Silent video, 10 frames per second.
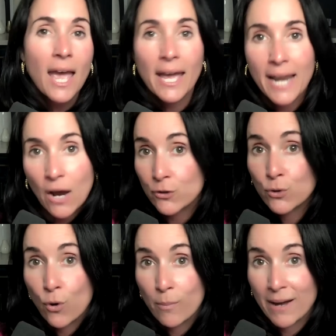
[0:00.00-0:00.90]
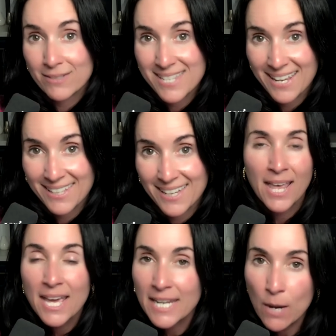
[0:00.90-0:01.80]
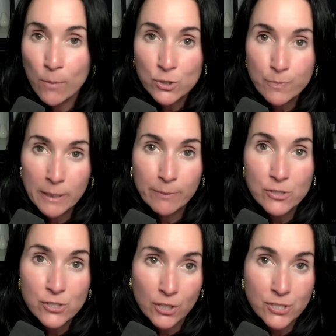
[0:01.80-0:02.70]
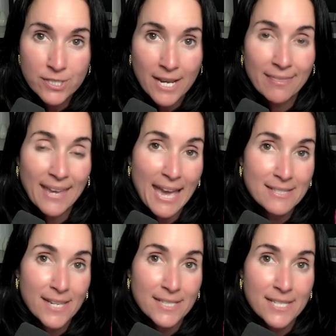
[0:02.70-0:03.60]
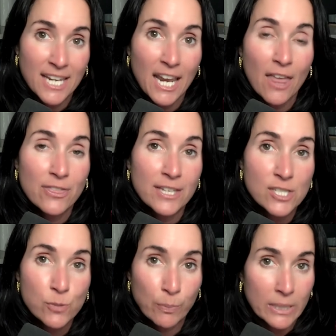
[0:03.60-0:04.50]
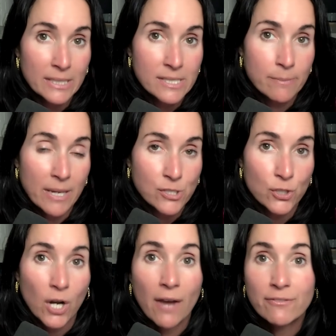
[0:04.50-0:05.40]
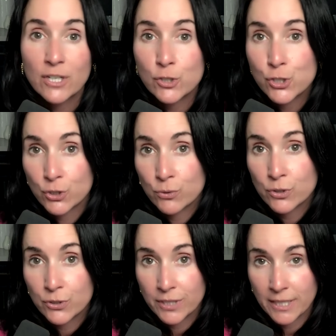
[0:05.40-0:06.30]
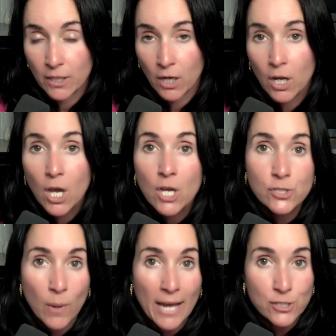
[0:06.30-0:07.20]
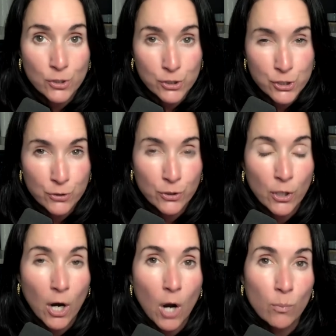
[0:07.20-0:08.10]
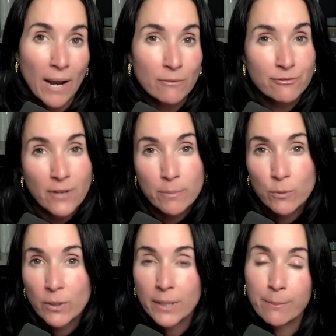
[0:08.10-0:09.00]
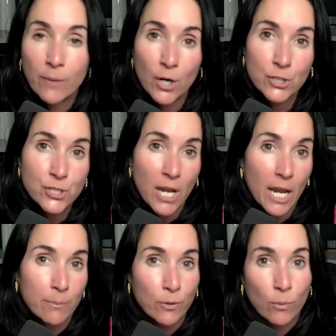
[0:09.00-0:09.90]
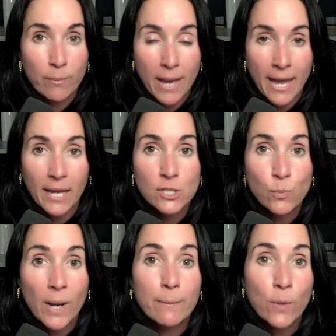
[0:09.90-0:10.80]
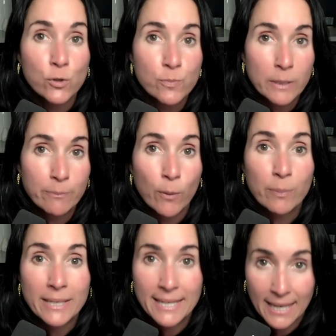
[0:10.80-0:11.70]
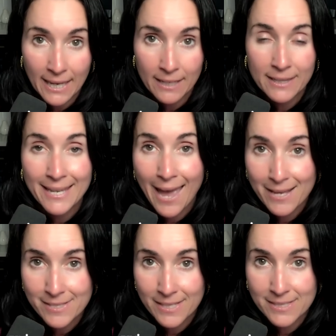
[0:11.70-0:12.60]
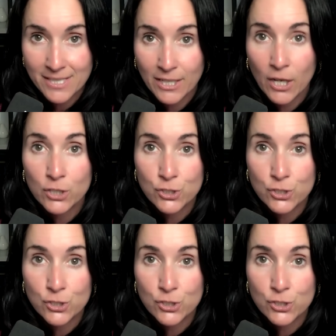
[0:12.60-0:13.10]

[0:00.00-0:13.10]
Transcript: and how you go about taking it. Now, most people start to take the SAT the spring semester of their junior year. So as you're a junior, around February, March, April, May is when most people begin the SAT